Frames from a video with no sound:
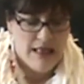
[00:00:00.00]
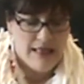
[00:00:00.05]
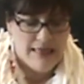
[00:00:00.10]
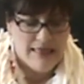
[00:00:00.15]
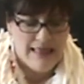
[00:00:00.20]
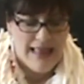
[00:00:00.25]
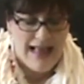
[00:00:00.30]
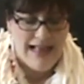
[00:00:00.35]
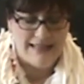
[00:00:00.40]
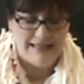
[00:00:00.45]

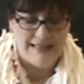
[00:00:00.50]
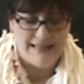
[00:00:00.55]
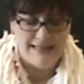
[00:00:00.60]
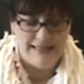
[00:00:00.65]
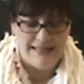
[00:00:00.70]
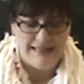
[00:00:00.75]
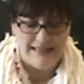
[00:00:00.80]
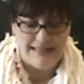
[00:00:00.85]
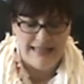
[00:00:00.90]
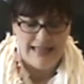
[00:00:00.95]
Let's
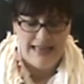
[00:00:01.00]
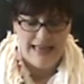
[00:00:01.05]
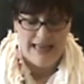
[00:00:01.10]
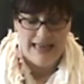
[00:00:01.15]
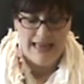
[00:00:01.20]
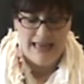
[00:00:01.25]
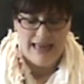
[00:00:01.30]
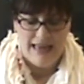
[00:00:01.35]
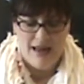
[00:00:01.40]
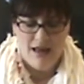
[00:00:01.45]

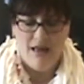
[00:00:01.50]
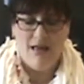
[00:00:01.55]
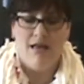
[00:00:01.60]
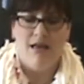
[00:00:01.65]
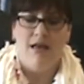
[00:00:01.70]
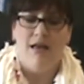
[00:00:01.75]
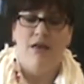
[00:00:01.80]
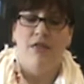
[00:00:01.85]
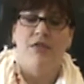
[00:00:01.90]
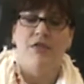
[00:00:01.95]
see
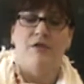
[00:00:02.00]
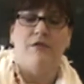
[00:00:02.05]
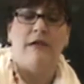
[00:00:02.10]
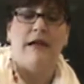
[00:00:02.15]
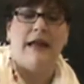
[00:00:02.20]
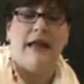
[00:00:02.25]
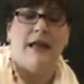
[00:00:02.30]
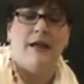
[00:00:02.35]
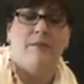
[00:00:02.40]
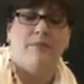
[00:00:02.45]

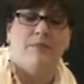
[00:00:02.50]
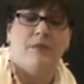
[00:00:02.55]
3.